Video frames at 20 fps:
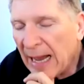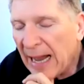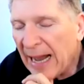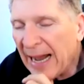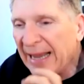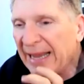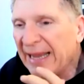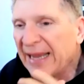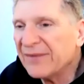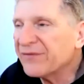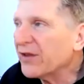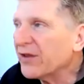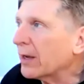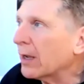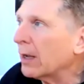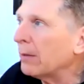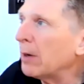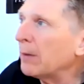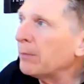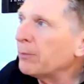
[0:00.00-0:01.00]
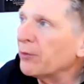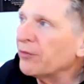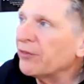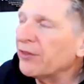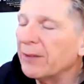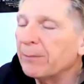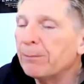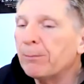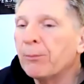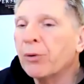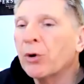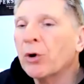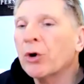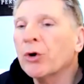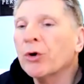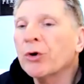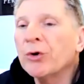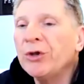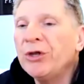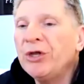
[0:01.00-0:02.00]
I have to come up with a
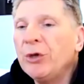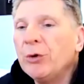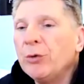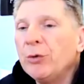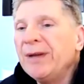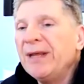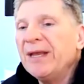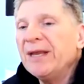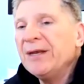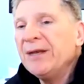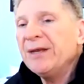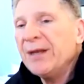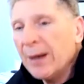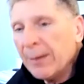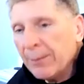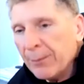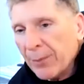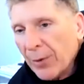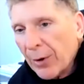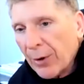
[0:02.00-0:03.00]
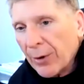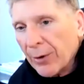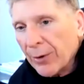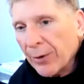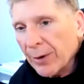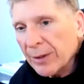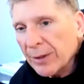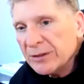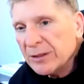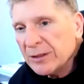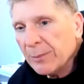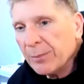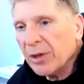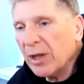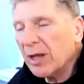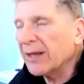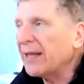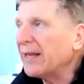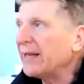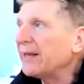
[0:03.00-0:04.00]
per unit number to
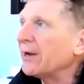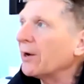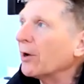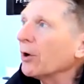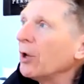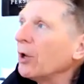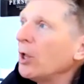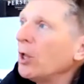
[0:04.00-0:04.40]
plug in there.